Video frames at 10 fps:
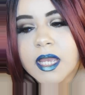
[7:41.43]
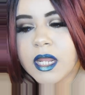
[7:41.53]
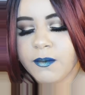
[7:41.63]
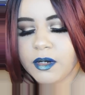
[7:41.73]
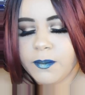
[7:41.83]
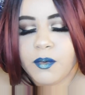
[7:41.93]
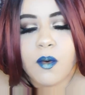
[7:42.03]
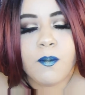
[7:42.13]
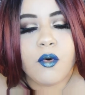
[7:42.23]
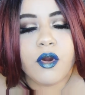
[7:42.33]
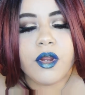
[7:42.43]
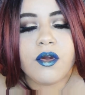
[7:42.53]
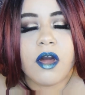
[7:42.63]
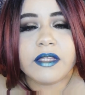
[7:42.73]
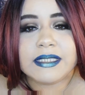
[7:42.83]
And I'm gonna put more
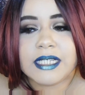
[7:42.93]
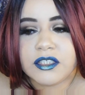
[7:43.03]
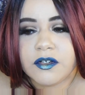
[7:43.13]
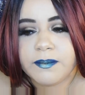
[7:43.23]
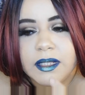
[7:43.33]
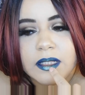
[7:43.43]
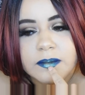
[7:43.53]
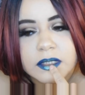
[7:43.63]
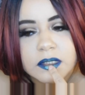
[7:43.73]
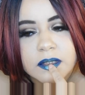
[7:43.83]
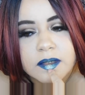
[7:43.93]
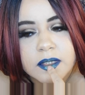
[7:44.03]
on the center of my lips,